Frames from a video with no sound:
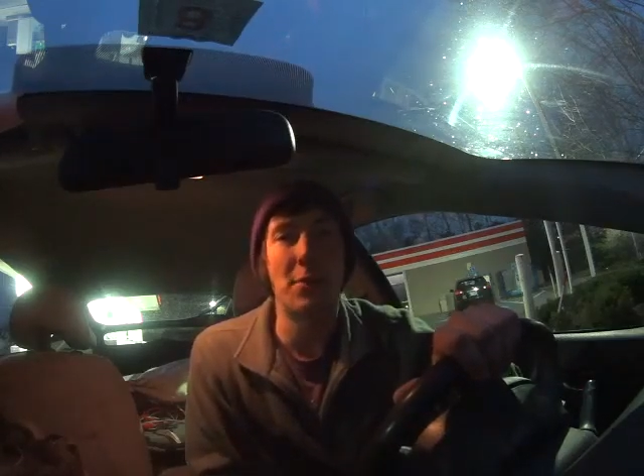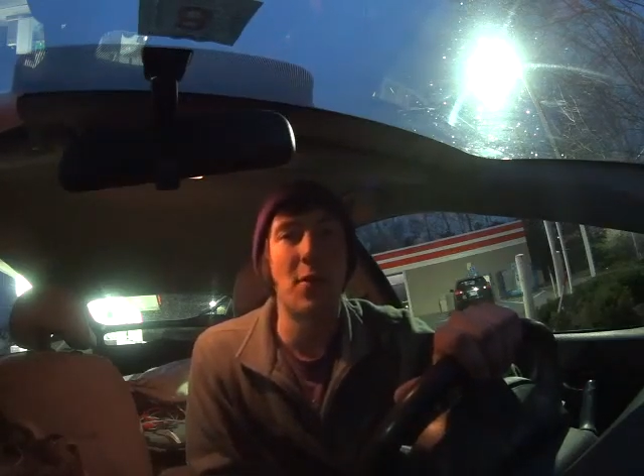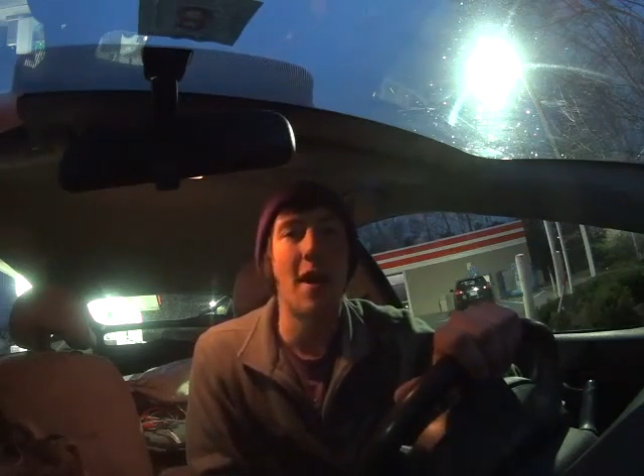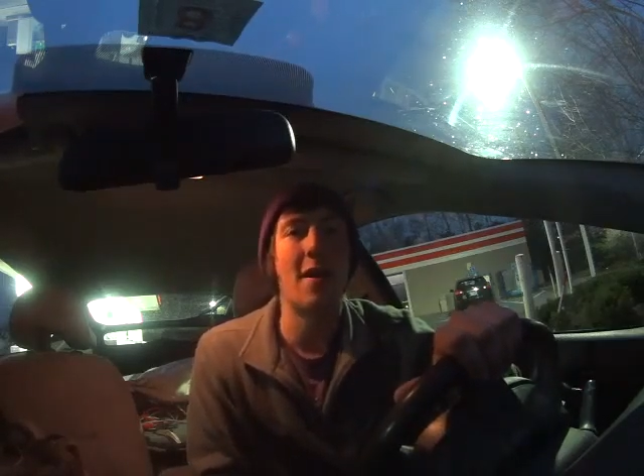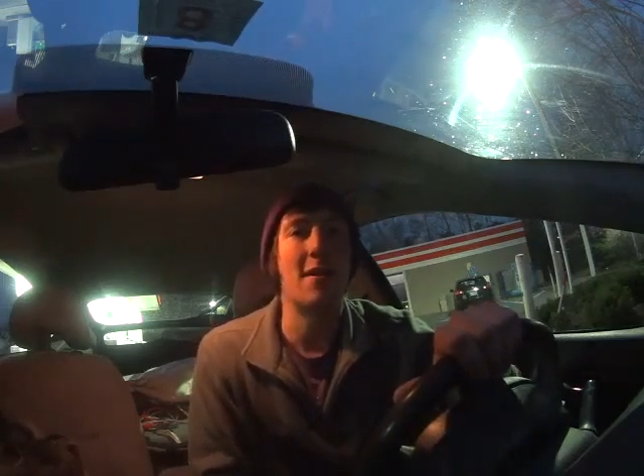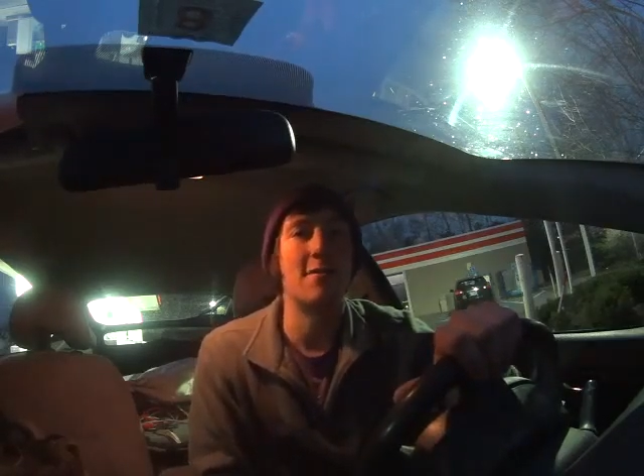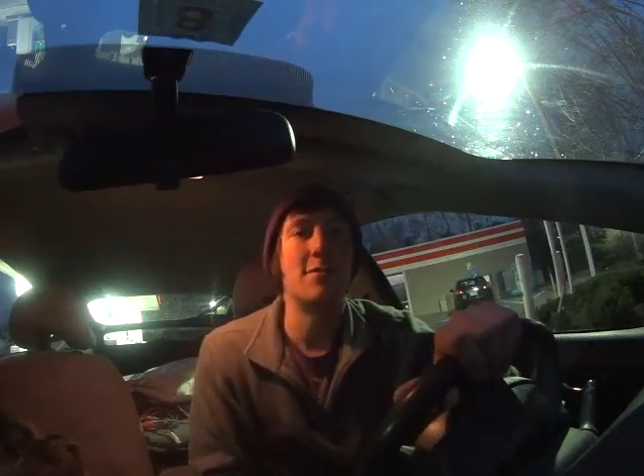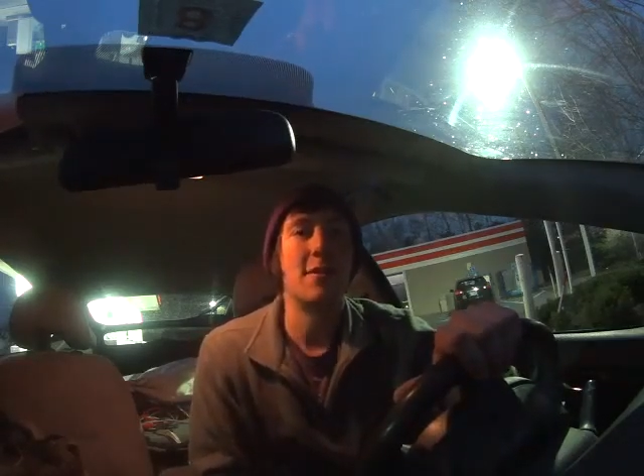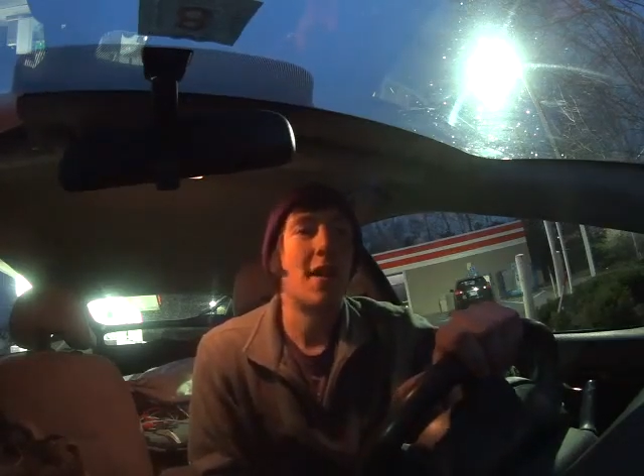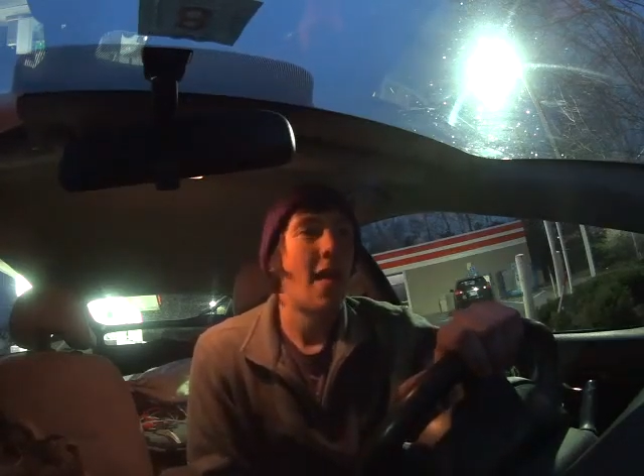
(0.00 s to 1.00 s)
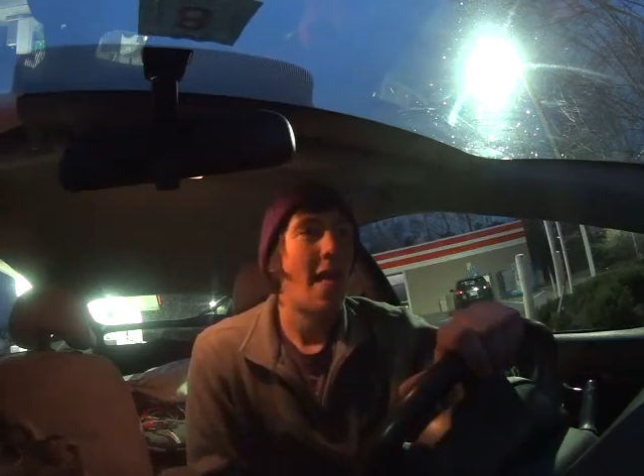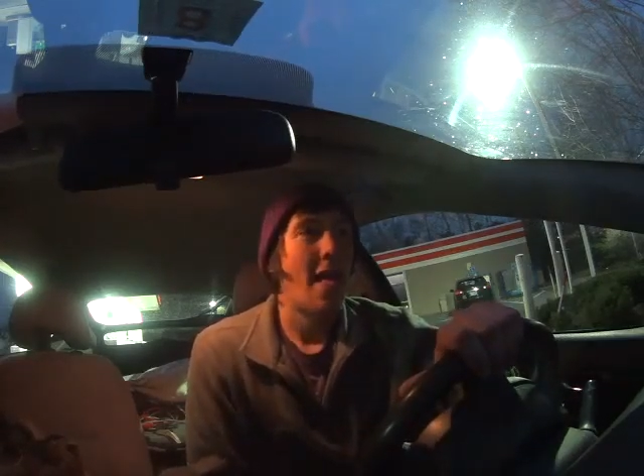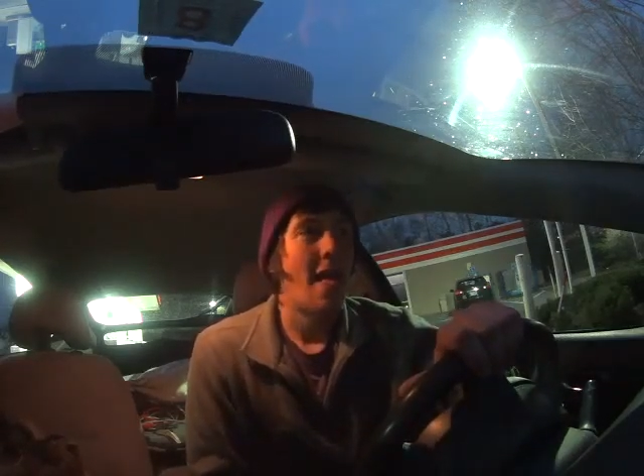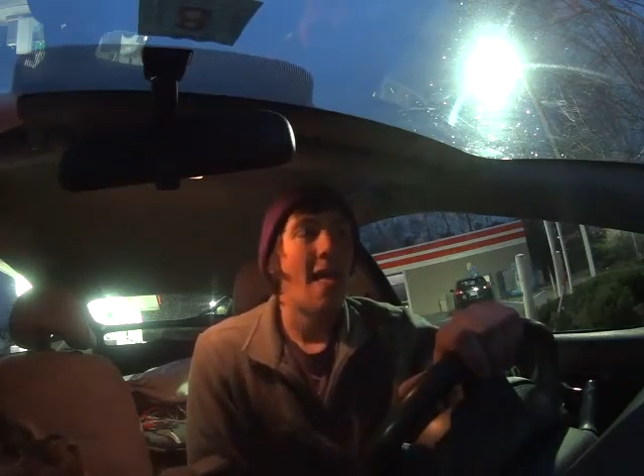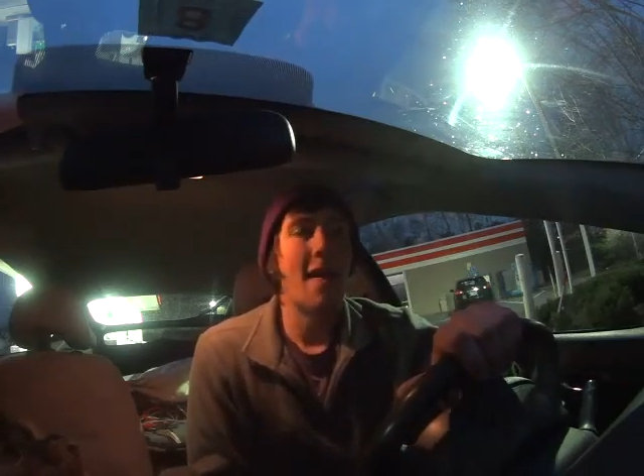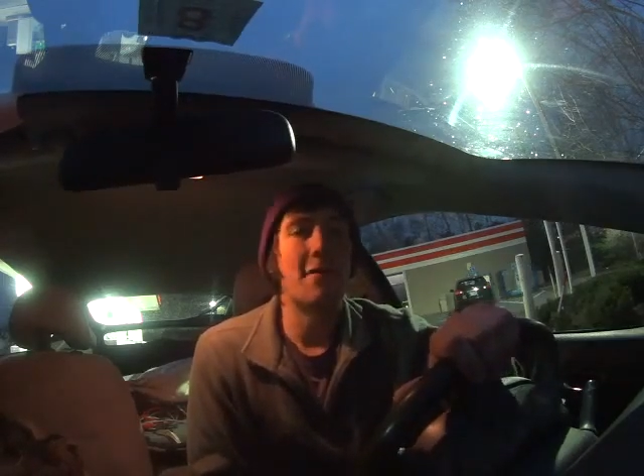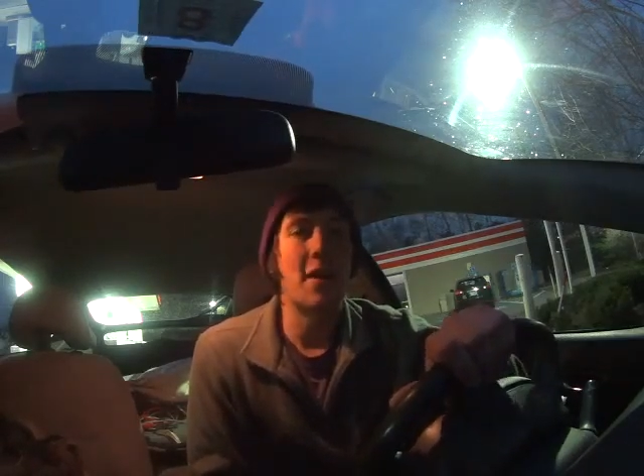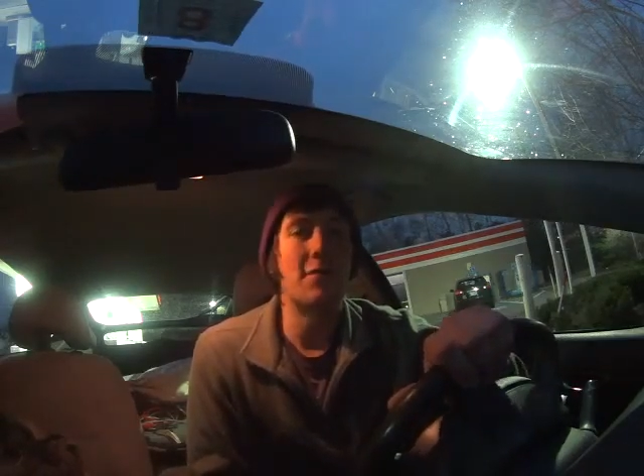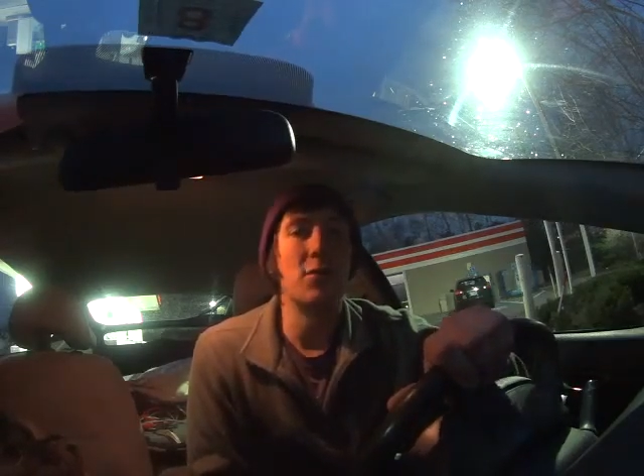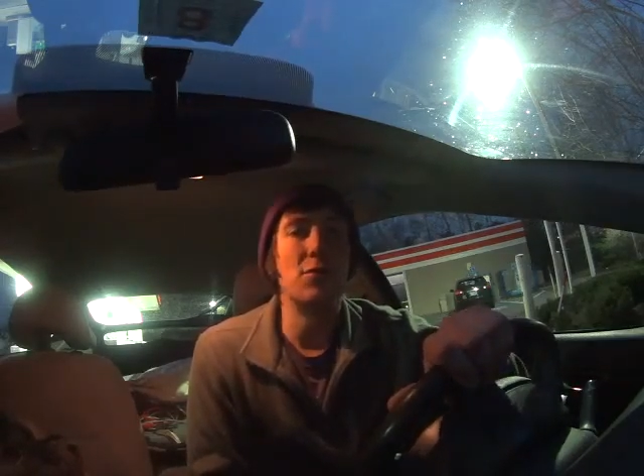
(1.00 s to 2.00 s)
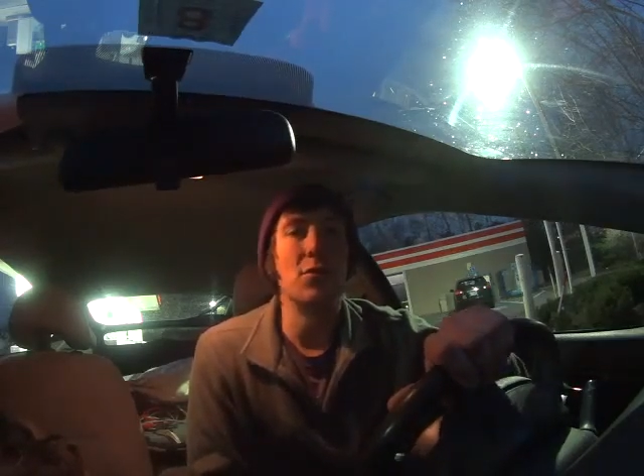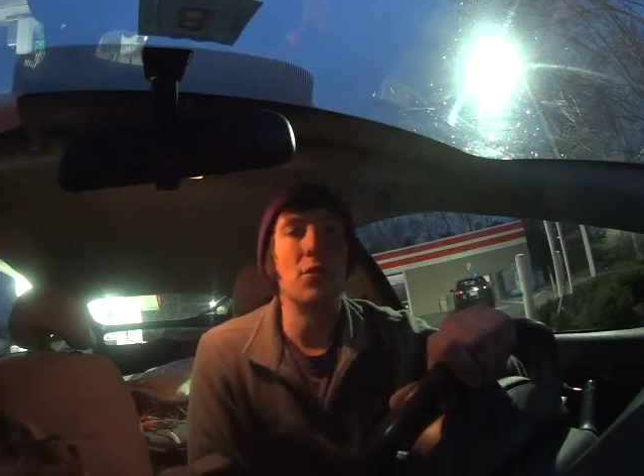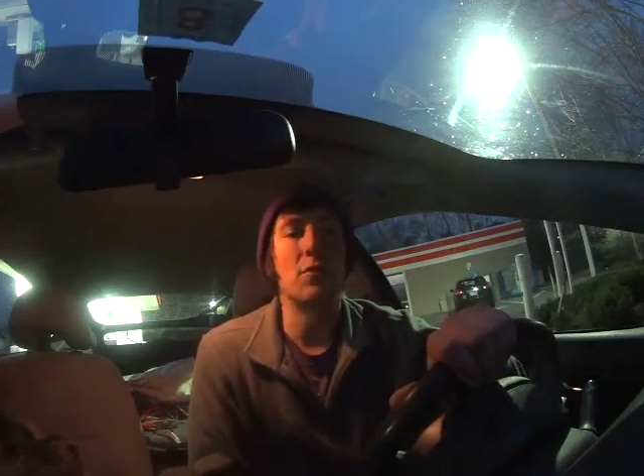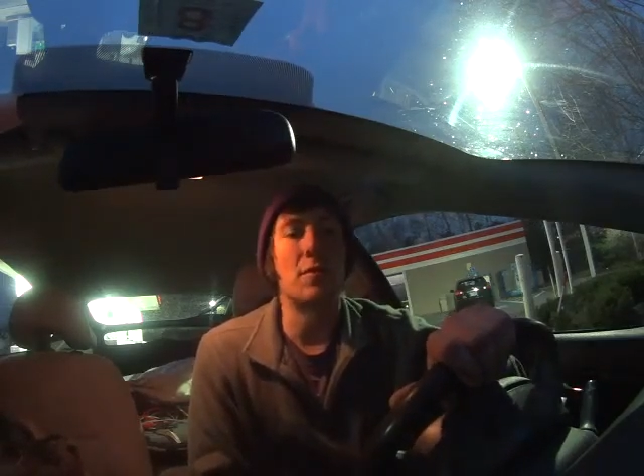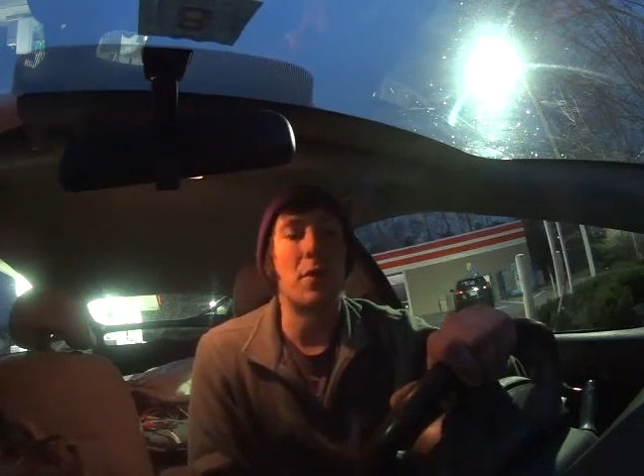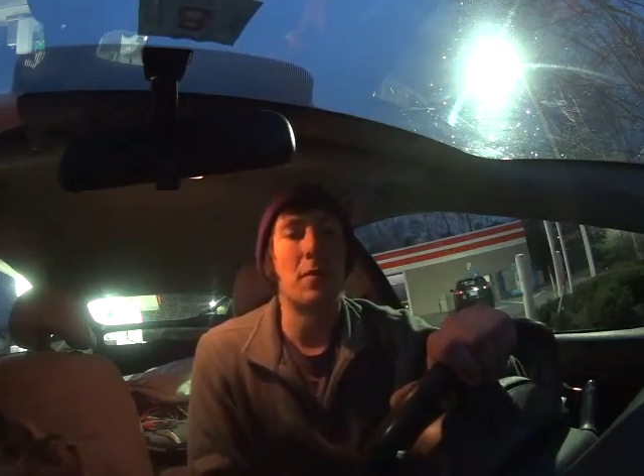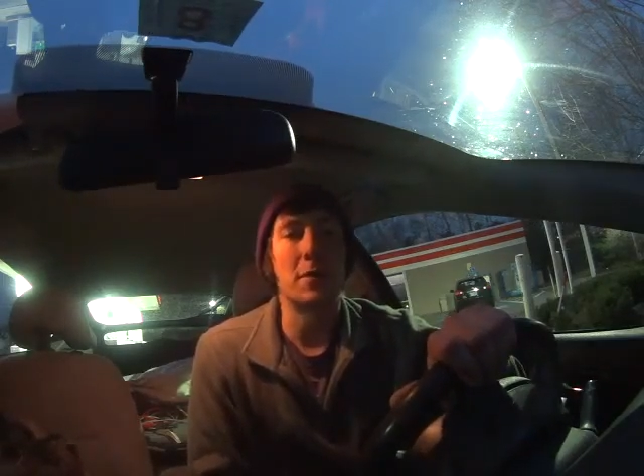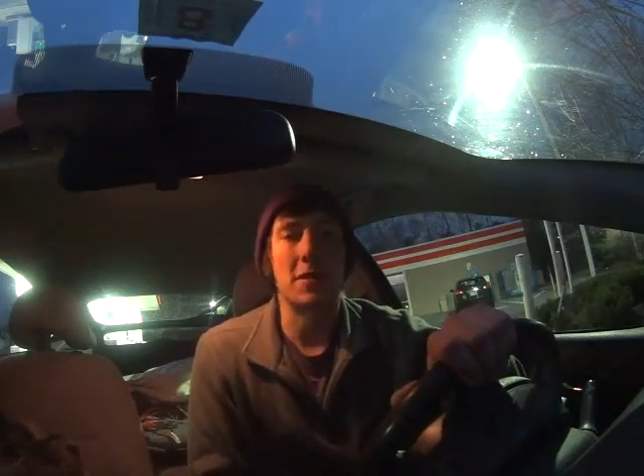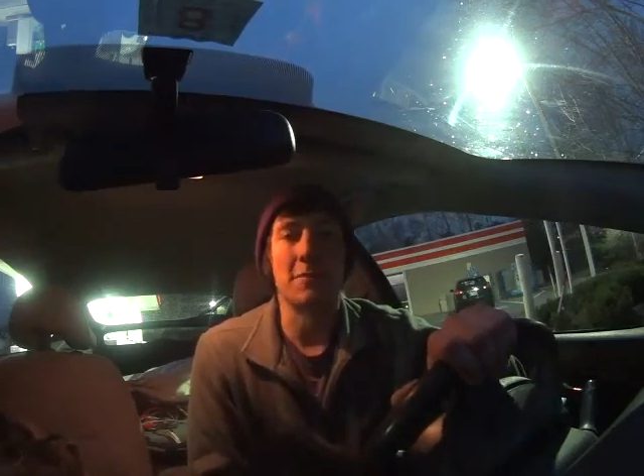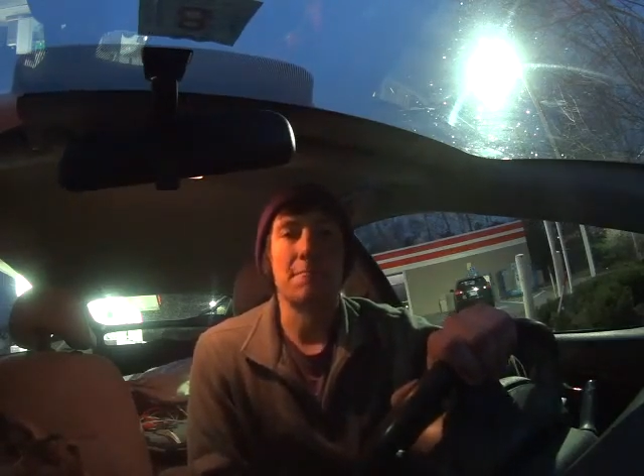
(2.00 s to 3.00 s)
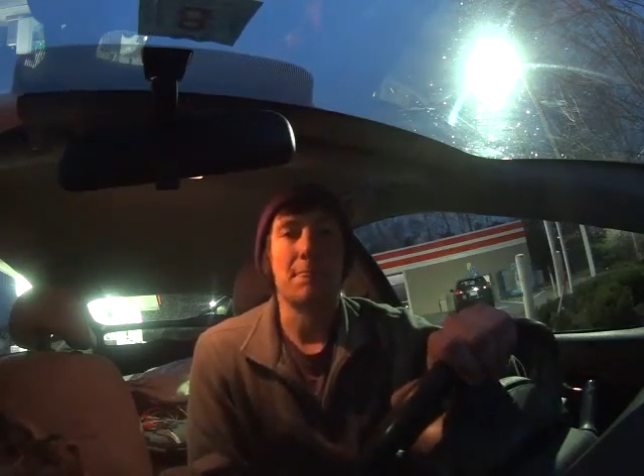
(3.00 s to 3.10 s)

you have if, if you do it with a purpose.